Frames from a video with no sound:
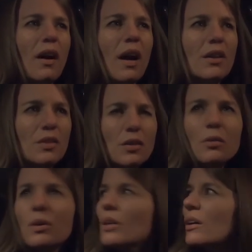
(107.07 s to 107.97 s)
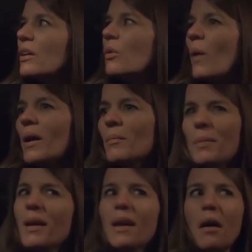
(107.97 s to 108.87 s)
I do cook quite a
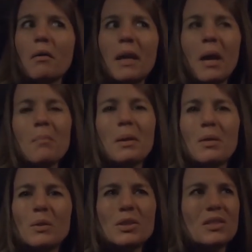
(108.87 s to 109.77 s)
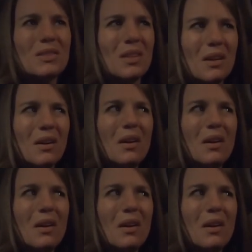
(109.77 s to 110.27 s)
bit out camping, which is,